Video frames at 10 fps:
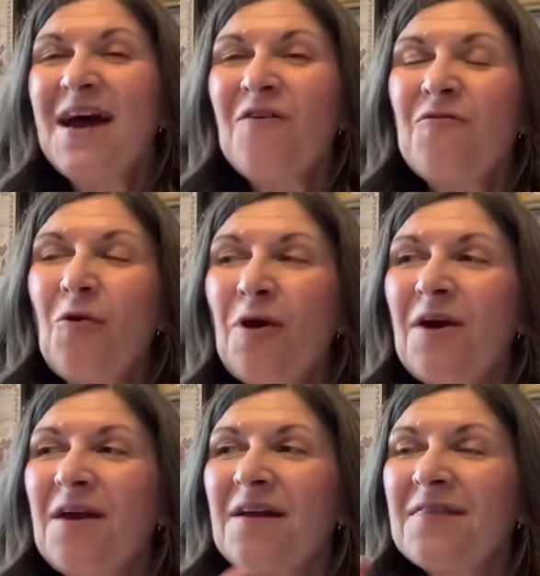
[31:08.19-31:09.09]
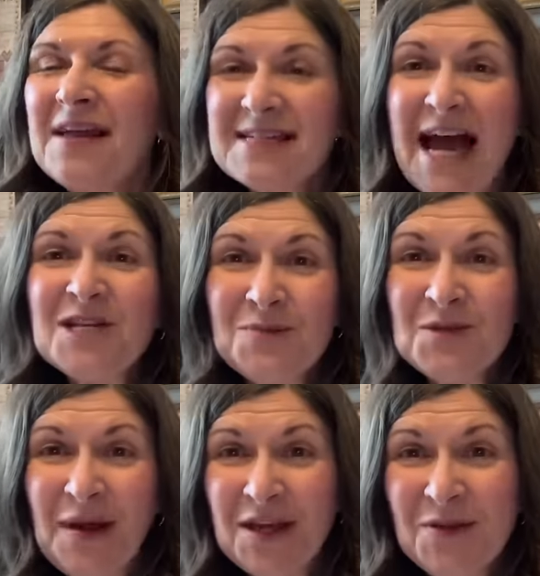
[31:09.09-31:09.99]
for the attachment
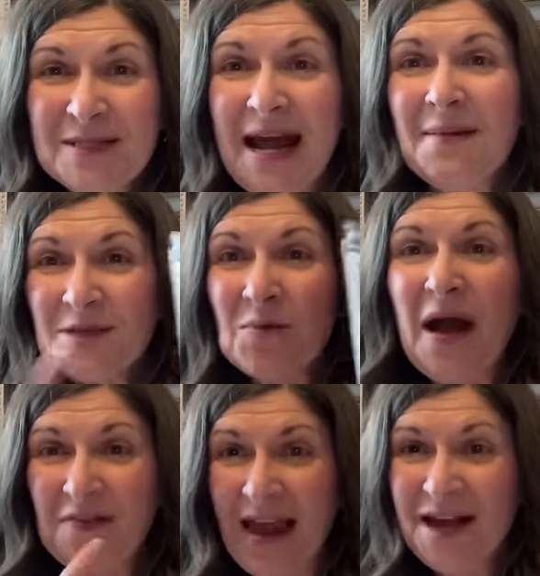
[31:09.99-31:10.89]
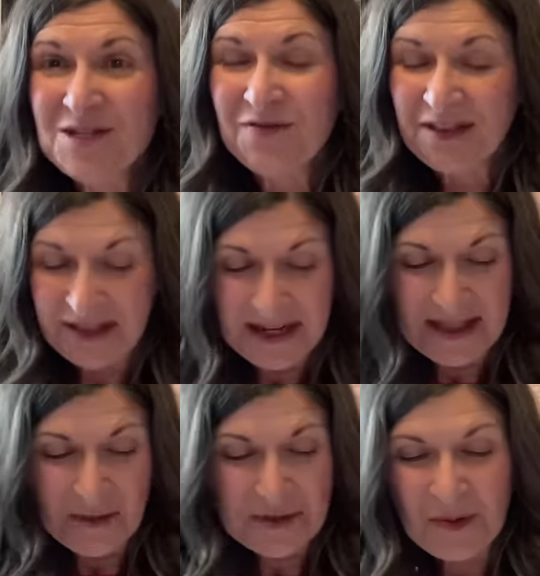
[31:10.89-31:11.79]
to my Q-snaps around the edge of the linen
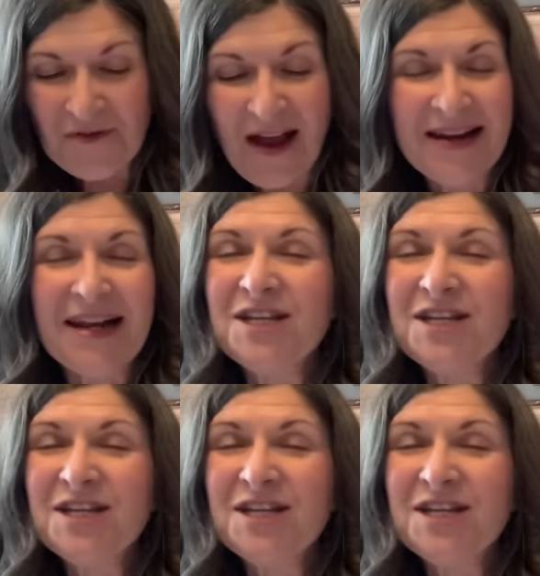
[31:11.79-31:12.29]
that was provided.